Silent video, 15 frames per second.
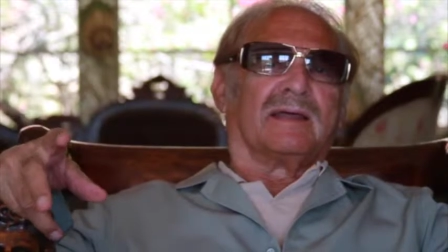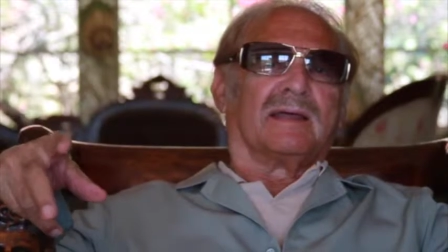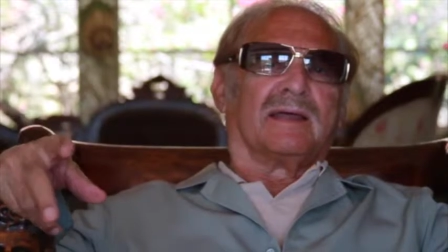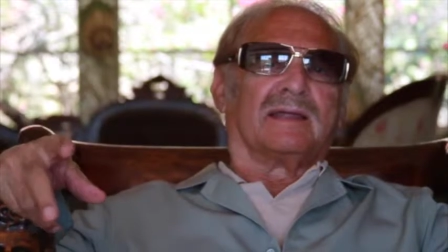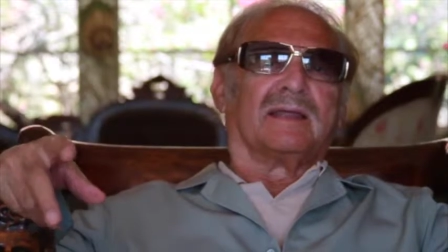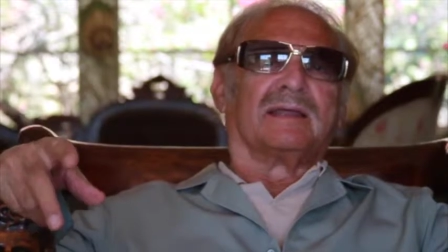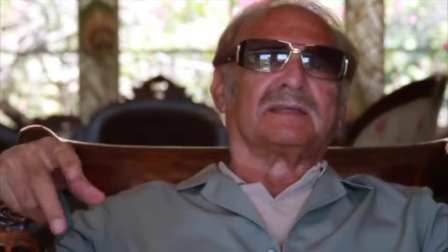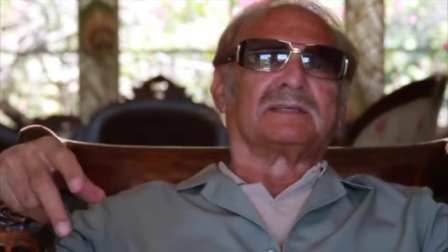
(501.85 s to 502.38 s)

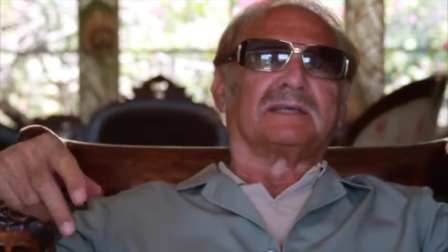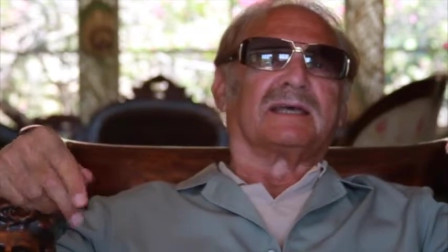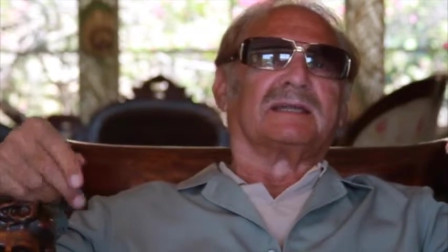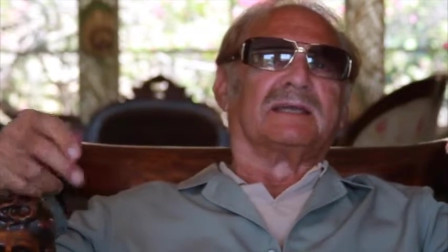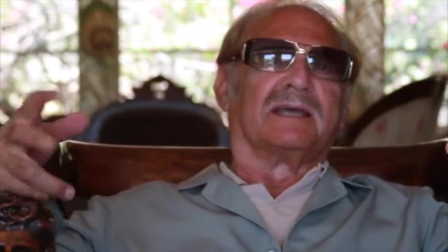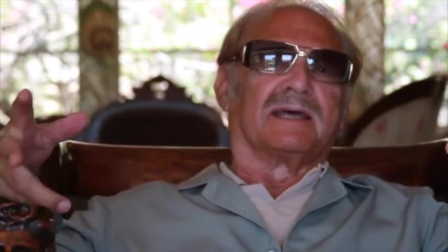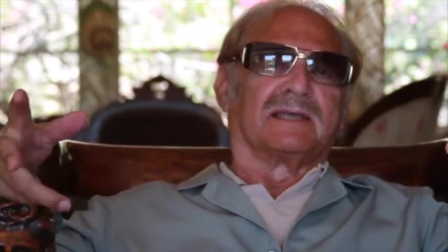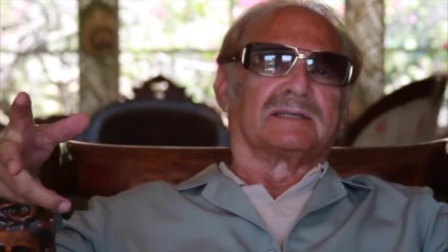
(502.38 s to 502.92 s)
and he
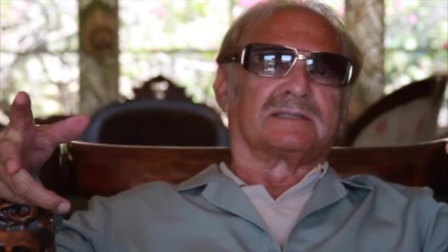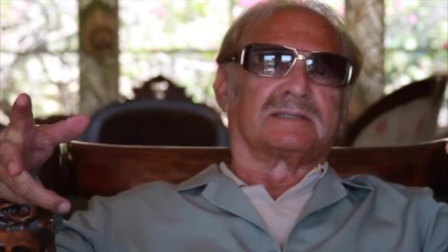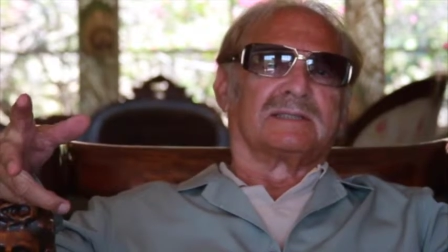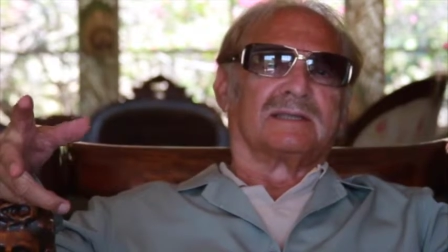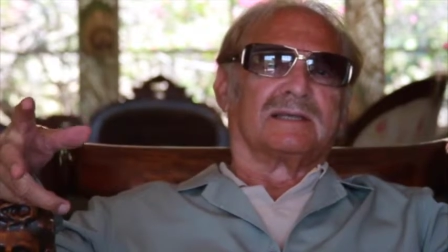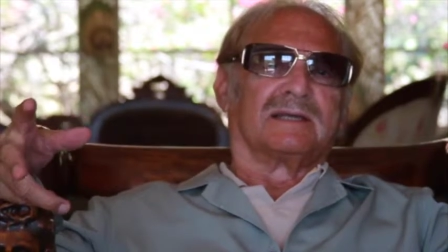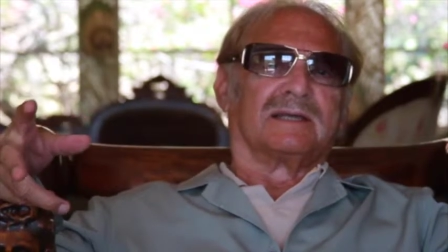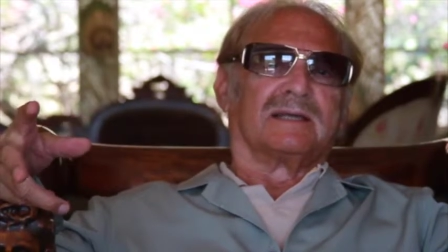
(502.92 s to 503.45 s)
said
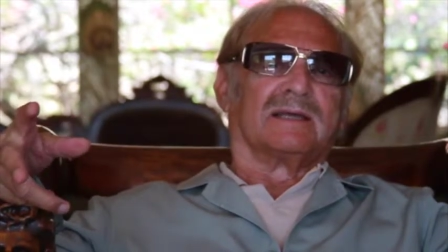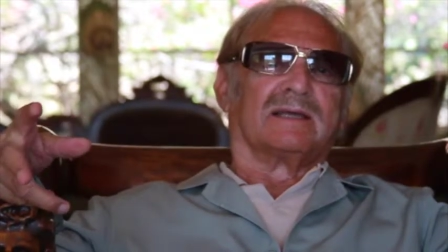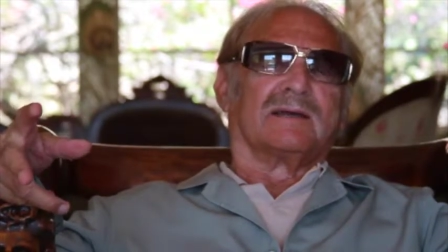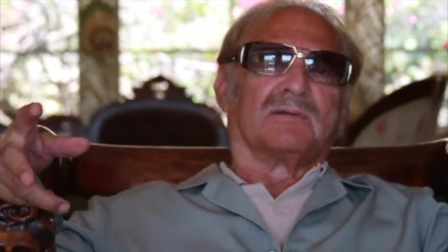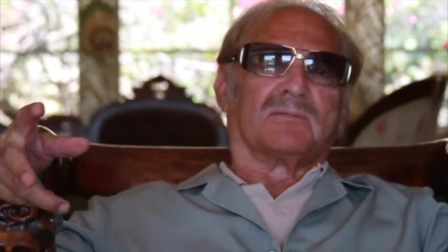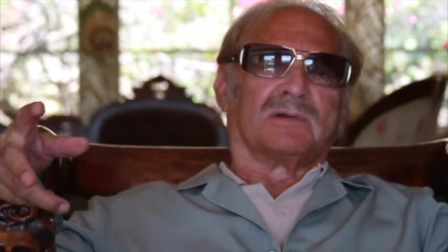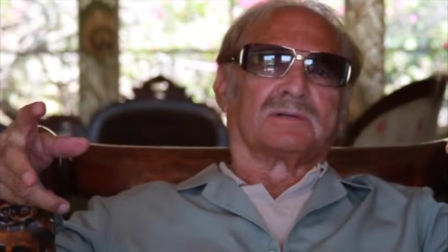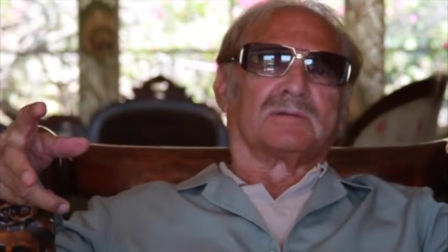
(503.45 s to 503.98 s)
yes,
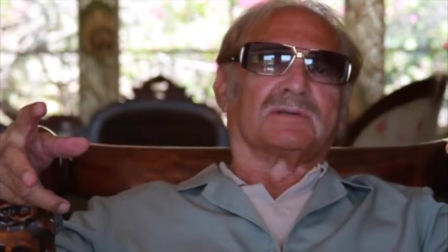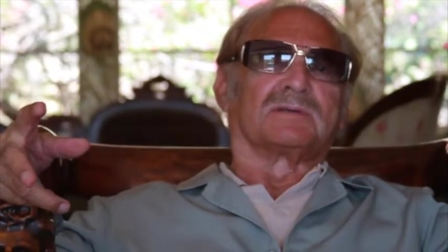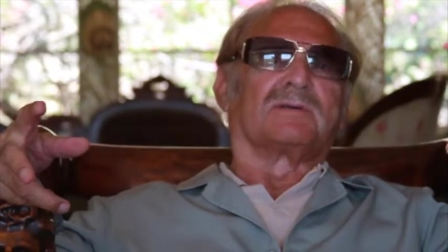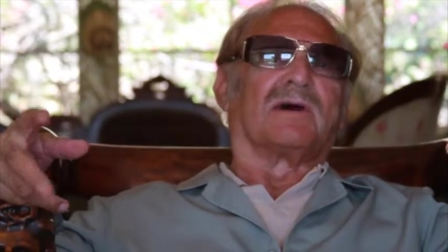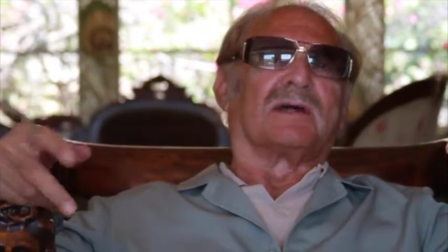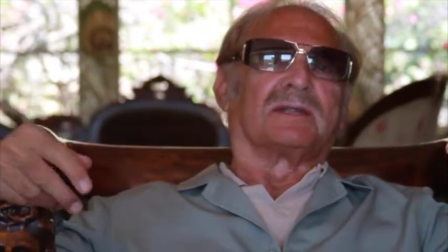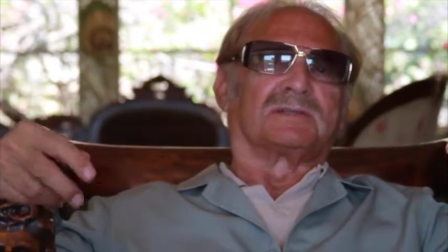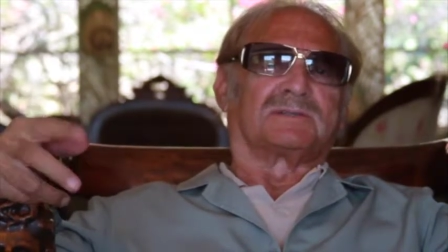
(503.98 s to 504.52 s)
which is
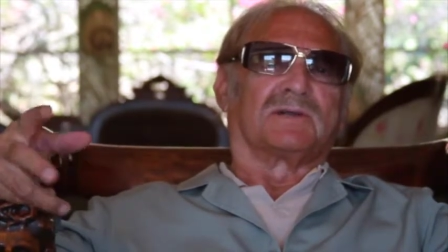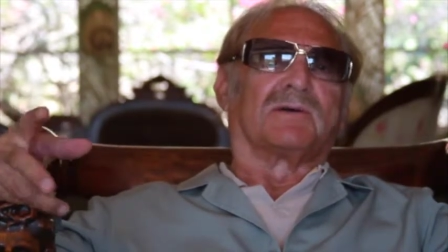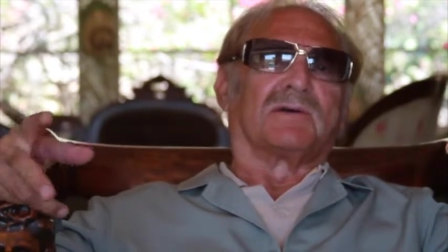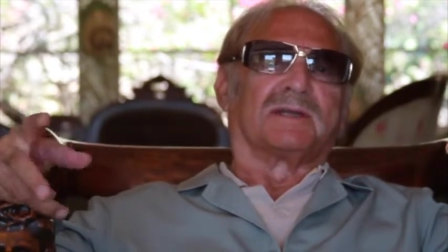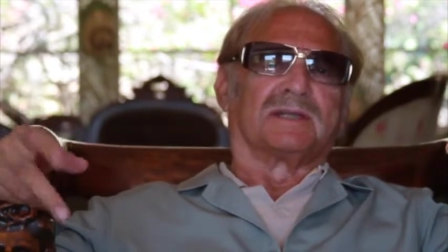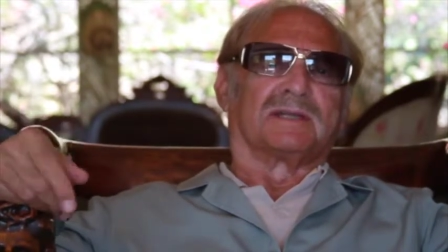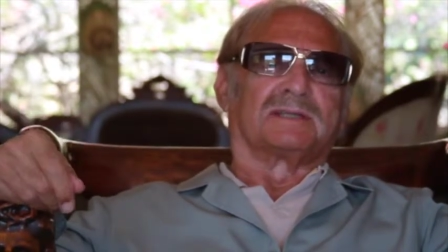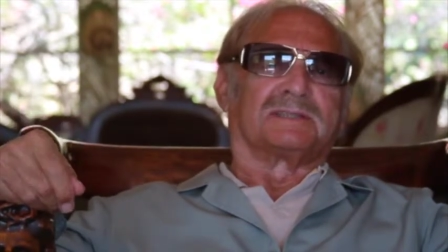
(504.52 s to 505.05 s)
quite a
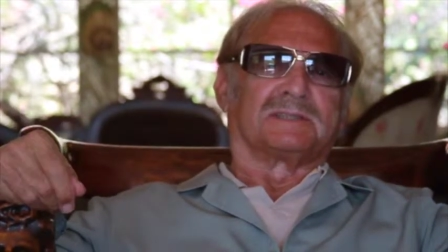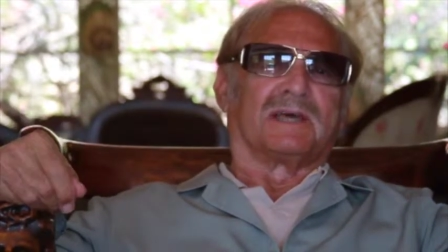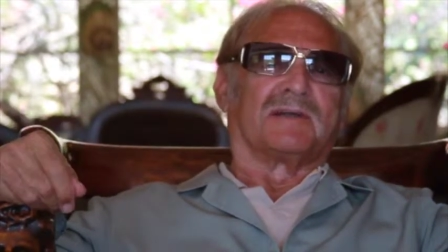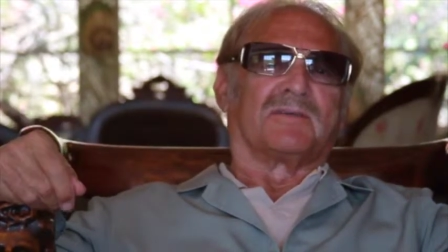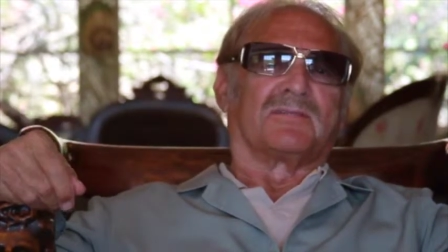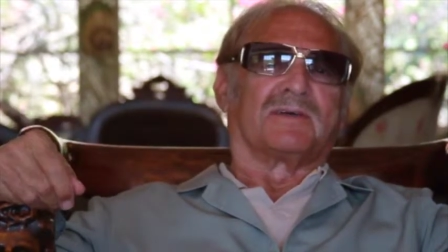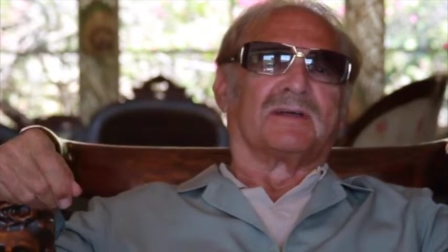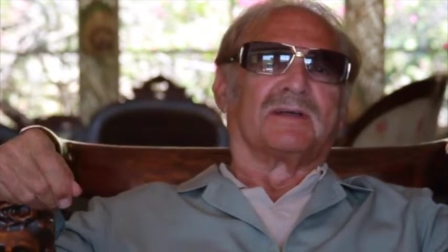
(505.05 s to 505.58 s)
story in
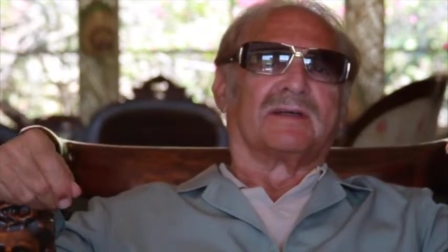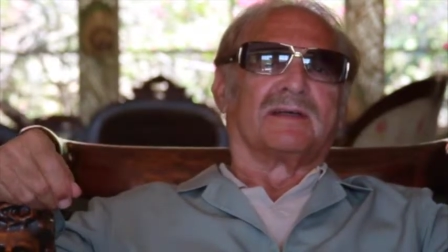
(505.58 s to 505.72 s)
itself,